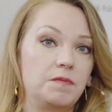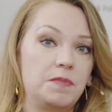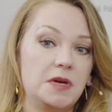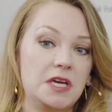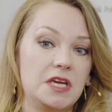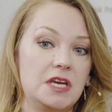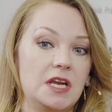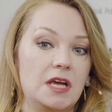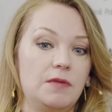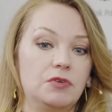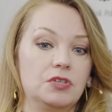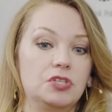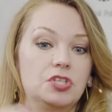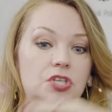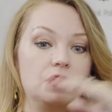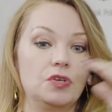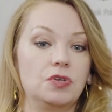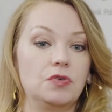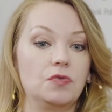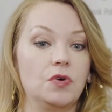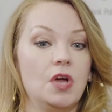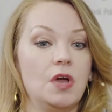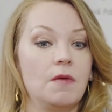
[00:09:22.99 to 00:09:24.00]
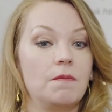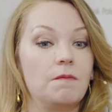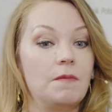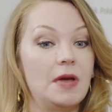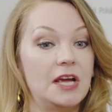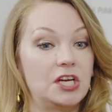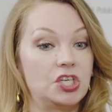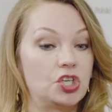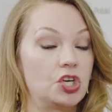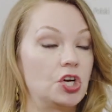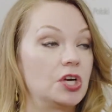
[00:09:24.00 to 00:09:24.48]
being able to
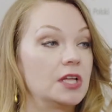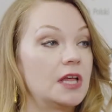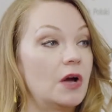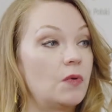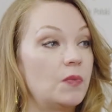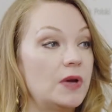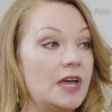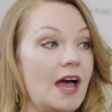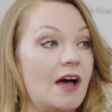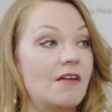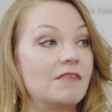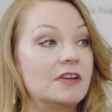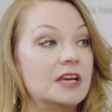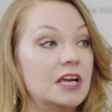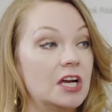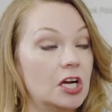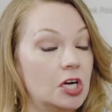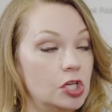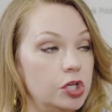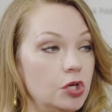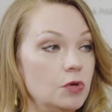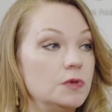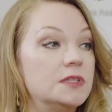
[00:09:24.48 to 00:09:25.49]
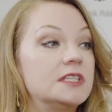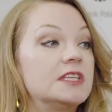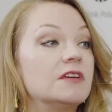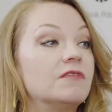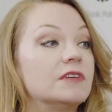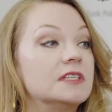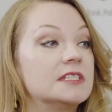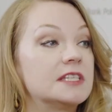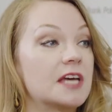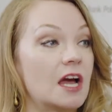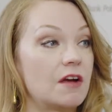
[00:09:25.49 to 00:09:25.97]
make sure that we have an
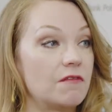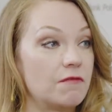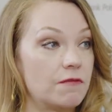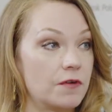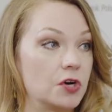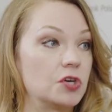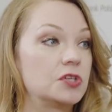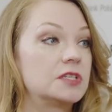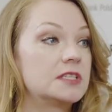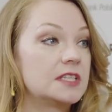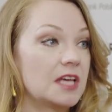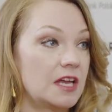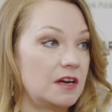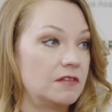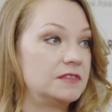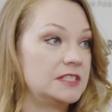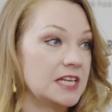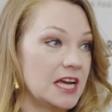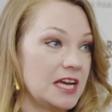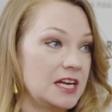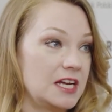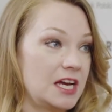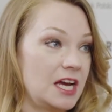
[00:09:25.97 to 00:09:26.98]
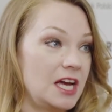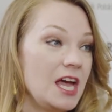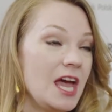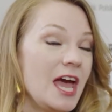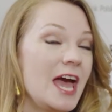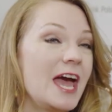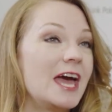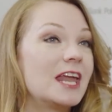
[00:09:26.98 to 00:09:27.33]
inclusive and diverse set of data.